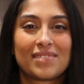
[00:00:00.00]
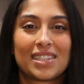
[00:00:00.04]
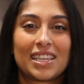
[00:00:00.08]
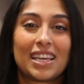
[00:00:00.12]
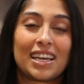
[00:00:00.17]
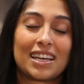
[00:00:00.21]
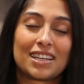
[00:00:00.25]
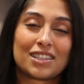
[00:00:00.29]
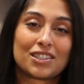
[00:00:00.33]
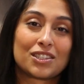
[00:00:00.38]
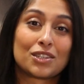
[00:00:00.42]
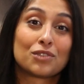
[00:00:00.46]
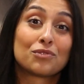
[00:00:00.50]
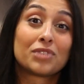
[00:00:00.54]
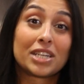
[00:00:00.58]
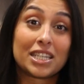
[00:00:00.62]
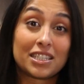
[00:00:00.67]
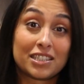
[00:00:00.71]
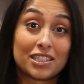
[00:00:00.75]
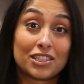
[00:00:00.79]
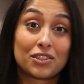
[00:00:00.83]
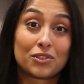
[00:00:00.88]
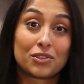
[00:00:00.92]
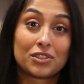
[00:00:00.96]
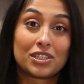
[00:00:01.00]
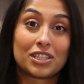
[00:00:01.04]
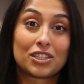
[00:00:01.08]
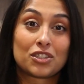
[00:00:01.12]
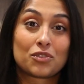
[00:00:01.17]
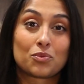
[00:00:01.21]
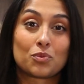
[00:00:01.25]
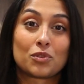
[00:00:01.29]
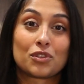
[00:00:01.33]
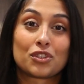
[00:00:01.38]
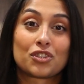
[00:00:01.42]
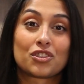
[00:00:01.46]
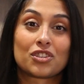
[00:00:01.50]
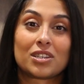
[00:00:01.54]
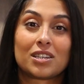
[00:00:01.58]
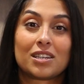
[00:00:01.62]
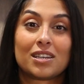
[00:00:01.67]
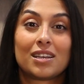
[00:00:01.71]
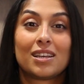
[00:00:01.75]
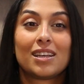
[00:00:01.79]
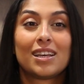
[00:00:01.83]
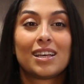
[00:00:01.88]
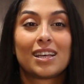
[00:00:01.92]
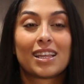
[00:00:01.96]
Yeah, so raising your
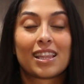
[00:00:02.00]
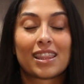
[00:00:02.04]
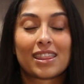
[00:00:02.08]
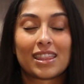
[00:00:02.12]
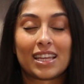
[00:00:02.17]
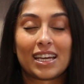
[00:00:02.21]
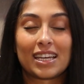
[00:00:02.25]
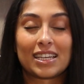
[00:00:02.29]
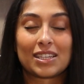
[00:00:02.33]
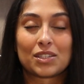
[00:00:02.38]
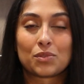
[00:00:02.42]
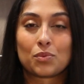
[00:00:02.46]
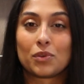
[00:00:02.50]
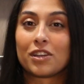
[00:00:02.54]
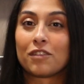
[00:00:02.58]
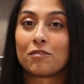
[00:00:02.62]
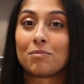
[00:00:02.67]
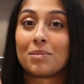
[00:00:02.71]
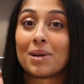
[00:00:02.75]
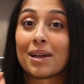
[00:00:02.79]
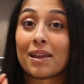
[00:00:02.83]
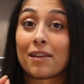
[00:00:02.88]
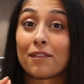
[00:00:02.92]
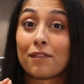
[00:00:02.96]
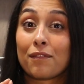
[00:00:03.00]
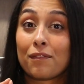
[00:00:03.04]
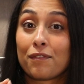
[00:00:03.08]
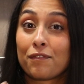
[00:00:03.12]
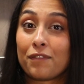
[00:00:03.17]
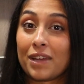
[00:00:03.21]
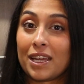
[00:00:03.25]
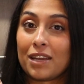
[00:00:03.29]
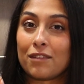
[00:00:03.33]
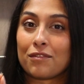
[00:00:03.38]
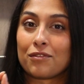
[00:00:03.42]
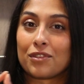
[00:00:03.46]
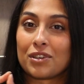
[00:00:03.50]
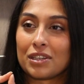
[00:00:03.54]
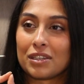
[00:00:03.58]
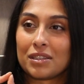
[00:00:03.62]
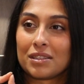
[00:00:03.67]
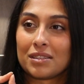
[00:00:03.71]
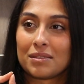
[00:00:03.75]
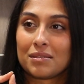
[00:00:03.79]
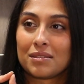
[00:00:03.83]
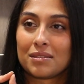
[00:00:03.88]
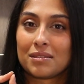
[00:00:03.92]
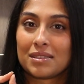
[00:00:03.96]
dishwasher, that is one of my favorite
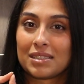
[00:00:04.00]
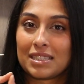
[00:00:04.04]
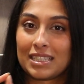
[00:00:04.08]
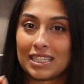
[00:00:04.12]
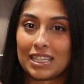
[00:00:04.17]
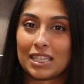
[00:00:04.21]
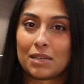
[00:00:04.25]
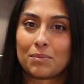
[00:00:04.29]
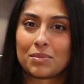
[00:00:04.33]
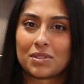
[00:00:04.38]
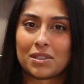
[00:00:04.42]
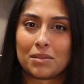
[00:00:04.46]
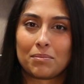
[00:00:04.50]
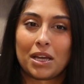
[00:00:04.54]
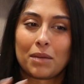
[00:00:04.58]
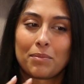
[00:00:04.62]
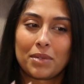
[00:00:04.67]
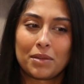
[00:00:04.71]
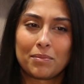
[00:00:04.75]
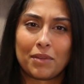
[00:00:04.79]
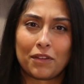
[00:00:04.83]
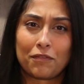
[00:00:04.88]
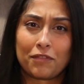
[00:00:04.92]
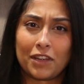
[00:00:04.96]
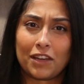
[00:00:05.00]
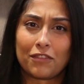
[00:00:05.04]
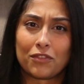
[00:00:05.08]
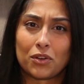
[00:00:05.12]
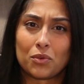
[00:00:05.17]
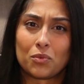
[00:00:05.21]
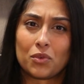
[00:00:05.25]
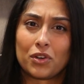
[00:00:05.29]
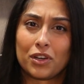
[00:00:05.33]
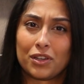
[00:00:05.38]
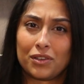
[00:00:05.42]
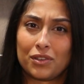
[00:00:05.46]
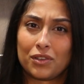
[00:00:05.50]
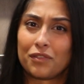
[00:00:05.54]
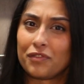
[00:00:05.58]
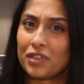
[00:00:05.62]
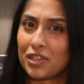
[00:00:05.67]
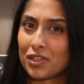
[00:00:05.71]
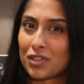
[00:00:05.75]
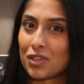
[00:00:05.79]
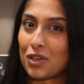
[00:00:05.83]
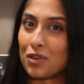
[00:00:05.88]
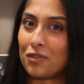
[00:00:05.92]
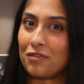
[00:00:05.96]
tips. It might be my favorite one of
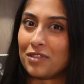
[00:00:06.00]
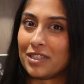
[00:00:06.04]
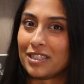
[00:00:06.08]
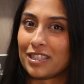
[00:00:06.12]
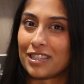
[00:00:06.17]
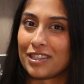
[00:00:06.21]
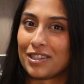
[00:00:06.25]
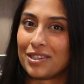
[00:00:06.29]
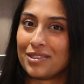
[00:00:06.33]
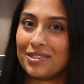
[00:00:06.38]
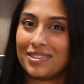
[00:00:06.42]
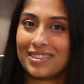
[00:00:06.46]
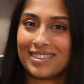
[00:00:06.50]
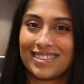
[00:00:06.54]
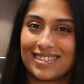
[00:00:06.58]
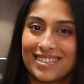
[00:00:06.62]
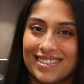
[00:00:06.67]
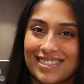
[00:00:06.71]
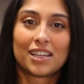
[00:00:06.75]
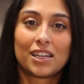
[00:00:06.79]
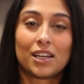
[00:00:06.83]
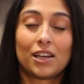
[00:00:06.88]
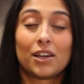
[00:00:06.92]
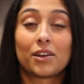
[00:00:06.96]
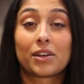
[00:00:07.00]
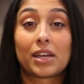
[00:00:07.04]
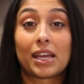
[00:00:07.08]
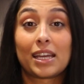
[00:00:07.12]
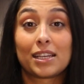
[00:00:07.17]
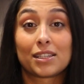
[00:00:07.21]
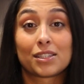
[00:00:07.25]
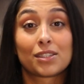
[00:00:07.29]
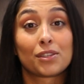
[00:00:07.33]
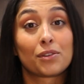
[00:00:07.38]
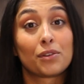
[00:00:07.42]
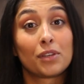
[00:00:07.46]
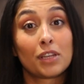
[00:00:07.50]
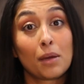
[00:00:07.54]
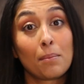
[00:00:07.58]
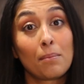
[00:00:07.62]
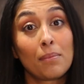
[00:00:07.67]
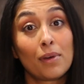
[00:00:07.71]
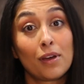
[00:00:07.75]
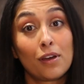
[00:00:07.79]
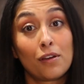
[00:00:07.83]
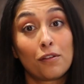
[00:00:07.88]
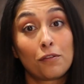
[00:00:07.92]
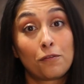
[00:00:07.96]
this whole video. Okay, so
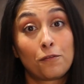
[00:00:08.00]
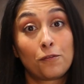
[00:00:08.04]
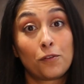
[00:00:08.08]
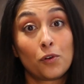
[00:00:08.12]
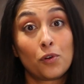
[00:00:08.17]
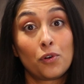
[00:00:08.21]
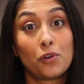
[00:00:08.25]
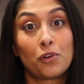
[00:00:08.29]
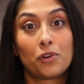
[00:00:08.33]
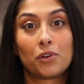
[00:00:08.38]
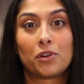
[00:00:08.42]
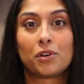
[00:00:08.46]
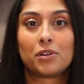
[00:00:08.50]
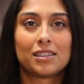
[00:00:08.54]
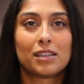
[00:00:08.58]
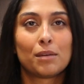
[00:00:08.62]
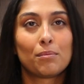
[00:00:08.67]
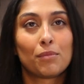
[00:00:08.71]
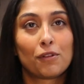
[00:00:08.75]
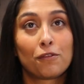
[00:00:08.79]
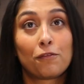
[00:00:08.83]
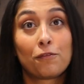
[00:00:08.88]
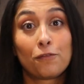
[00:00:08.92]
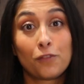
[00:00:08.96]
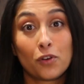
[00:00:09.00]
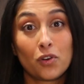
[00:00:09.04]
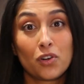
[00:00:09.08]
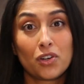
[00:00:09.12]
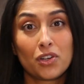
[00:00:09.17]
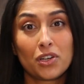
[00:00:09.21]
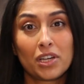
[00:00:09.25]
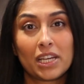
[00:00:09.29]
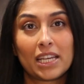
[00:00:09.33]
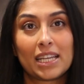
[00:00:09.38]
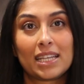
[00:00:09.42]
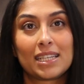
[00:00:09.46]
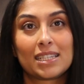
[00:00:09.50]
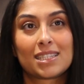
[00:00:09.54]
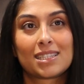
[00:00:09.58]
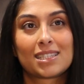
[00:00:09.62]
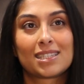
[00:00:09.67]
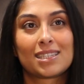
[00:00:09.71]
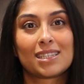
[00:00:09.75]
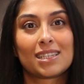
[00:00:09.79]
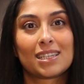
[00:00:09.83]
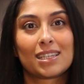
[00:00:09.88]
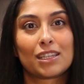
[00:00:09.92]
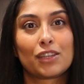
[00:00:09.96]
number 4. Number 4 is
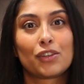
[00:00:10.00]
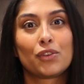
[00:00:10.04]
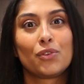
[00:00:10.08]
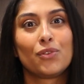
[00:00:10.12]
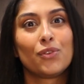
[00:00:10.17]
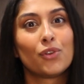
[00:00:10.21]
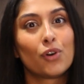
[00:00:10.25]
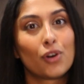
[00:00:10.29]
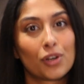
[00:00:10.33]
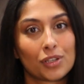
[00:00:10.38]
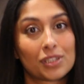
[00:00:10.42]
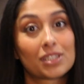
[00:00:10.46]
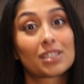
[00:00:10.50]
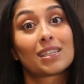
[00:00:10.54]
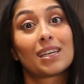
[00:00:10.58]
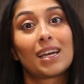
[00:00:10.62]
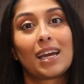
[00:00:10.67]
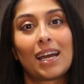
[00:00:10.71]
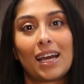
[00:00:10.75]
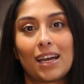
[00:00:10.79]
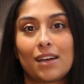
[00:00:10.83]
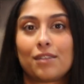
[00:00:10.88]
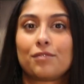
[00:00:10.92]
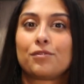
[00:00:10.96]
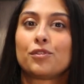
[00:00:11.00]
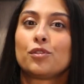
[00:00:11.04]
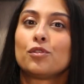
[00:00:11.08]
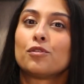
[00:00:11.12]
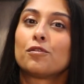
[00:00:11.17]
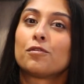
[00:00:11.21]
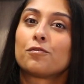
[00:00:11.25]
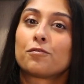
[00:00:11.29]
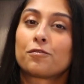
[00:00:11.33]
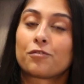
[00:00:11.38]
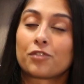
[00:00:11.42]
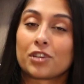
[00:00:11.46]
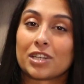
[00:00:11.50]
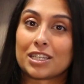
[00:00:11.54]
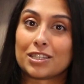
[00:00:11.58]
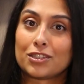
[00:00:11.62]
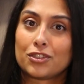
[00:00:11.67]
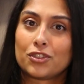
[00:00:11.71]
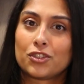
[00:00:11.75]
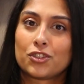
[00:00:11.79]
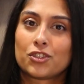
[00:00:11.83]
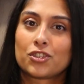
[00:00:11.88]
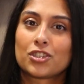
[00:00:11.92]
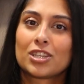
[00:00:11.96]
to not have your
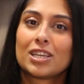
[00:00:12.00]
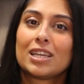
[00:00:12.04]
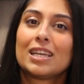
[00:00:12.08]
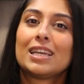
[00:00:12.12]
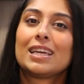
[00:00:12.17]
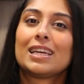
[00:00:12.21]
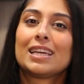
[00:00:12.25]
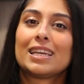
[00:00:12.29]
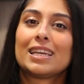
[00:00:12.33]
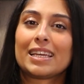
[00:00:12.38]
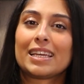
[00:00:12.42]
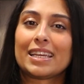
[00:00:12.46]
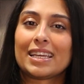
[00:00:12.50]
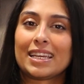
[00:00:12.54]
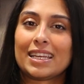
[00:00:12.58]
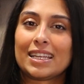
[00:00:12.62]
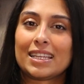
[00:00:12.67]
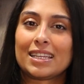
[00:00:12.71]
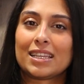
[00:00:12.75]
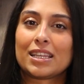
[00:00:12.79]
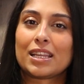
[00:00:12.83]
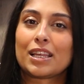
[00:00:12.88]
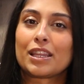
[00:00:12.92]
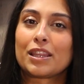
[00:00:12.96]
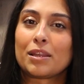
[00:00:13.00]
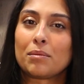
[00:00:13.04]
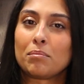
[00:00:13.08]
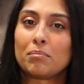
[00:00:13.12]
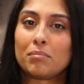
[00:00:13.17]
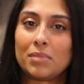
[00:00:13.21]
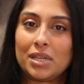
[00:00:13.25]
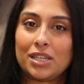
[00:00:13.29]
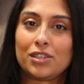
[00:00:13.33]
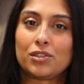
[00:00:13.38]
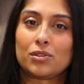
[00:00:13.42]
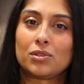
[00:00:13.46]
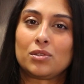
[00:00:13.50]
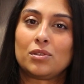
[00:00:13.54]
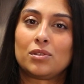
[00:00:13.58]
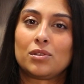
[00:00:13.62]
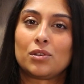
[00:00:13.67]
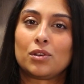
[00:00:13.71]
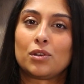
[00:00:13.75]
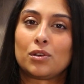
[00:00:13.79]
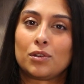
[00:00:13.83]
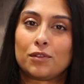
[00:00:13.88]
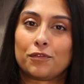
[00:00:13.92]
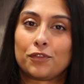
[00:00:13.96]
fridge in the
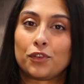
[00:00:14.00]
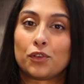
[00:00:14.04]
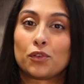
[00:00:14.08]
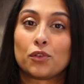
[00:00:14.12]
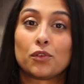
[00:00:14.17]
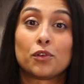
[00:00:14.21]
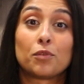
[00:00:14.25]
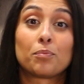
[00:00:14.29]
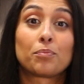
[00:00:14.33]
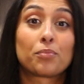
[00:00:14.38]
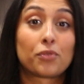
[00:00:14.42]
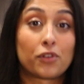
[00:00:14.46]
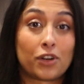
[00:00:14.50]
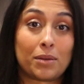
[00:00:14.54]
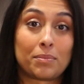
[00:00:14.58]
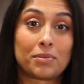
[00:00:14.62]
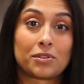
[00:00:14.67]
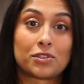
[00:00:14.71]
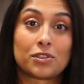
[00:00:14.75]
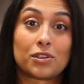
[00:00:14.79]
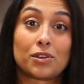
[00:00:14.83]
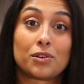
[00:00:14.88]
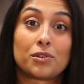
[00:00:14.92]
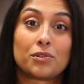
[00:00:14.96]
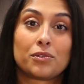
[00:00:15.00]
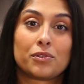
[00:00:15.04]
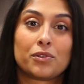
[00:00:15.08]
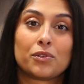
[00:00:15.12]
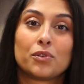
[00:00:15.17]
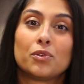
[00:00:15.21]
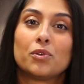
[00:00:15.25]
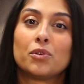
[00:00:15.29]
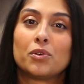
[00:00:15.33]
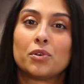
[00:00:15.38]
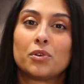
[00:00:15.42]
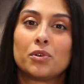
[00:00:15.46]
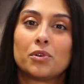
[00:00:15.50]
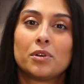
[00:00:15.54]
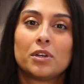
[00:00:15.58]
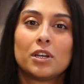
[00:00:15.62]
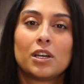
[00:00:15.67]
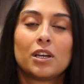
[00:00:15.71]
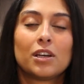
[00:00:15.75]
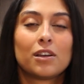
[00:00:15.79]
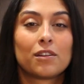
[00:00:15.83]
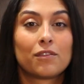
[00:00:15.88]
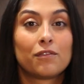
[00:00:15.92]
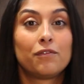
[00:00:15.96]
middle of your prep zone or
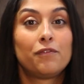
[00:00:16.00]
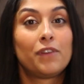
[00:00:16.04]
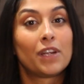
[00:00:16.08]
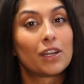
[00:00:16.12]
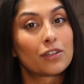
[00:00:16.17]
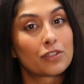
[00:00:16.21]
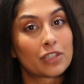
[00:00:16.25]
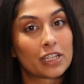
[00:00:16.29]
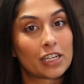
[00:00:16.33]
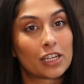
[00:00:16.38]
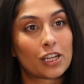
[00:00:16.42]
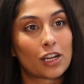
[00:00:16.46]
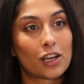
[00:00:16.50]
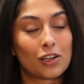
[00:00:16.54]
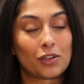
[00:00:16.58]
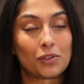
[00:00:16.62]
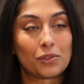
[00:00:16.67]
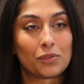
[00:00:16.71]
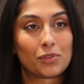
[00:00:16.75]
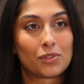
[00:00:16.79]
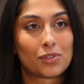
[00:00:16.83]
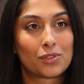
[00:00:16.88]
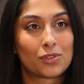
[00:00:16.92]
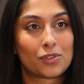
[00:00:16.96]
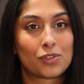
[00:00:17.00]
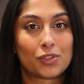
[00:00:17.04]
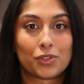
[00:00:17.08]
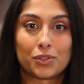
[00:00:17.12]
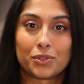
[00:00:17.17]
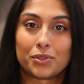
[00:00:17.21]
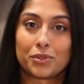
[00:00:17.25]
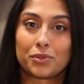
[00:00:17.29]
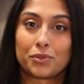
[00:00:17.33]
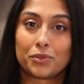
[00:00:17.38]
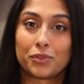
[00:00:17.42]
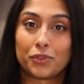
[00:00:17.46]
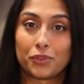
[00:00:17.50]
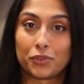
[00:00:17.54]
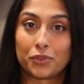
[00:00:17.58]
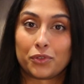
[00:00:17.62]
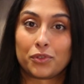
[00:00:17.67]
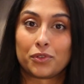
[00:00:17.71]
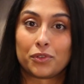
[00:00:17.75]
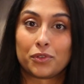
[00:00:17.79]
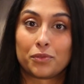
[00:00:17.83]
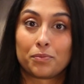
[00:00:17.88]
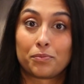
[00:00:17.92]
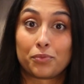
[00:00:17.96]
very close to
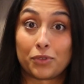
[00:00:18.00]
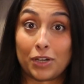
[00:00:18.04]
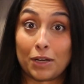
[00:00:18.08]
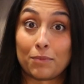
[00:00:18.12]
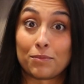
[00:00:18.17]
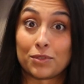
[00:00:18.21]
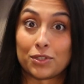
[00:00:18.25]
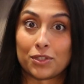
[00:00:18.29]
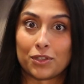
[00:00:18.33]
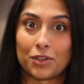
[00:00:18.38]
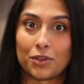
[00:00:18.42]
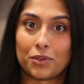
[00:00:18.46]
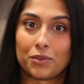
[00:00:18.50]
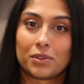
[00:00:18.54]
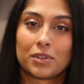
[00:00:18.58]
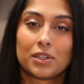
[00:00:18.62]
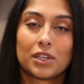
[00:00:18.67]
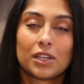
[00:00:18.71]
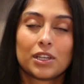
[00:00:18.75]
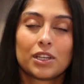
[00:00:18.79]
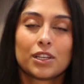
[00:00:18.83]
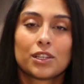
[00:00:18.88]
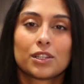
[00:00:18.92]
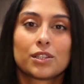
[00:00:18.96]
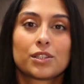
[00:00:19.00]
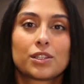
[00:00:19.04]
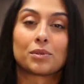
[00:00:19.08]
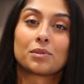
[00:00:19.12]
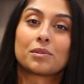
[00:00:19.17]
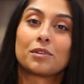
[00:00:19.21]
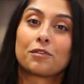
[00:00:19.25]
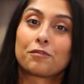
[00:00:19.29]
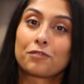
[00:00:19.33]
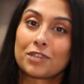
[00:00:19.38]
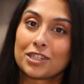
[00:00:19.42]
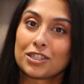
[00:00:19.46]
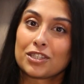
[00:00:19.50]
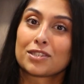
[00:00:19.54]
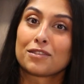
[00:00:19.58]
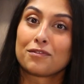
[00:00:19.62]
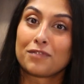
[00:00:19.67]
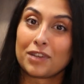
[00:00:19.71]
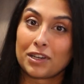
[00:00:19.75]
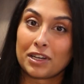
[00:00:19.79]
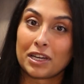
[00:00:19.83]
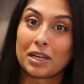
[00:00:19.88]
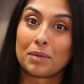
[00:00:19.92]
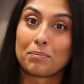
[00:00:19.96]
your prep zone. So the fridge is a
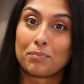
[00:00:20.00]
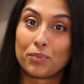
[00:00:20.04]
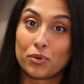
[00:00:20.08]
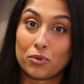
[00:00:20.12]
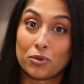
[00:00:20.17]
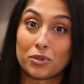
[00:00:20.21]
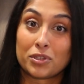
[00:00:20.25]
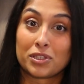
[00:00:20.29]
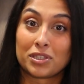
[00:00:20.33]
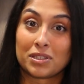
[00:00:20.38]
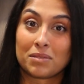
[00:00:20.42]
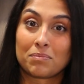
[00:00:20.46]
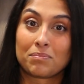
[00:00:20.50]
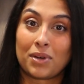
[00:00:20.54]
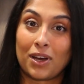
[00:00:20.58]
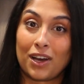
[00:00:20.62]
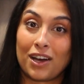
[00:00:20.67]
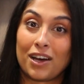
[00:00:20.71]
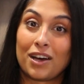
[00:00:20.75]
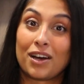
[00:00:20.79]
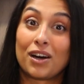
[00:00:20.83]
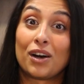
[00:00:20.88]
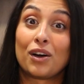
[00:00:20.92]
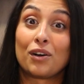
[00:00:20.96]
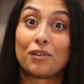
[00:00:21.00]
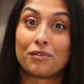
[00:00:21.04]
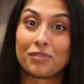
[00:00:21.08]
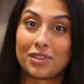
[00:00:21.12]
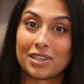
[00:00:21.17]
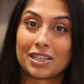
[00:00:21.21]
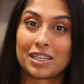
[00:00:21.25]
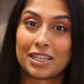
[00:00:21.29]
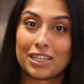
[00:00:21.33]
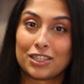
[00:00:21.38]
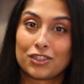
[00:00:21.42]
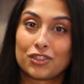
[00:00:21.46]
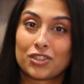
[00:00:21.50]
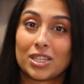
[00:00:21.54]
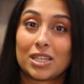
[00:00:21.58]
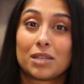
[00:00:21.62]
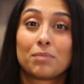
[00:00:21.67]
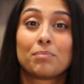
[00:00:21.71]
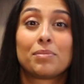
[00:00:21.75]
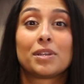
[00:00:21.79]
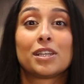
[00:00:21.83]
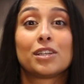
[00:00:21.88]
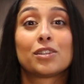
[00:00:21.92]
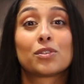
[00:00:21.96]
very important part of the
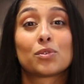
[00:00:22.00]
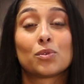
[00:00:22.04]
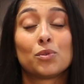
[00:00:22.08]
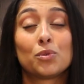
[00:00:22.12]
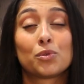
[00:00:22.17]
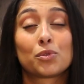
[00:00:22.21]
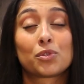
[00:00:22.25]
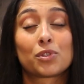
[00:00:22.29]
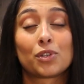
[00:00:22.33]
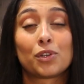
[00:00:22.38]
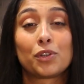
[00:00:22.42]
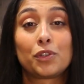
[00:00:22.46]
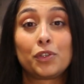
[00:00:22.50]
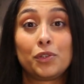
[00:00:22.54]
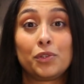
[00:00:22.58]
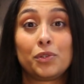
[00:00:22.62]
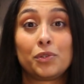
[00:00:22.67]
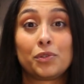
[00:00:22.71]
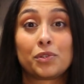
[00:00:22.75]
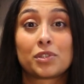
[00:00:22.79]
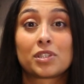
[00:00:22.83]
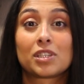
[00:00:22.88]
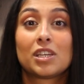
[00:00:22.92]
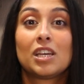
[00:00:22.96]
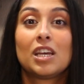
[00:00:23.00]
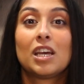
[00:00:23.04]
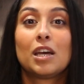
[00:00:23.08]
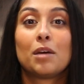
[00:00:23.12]
kitchen, but it's also used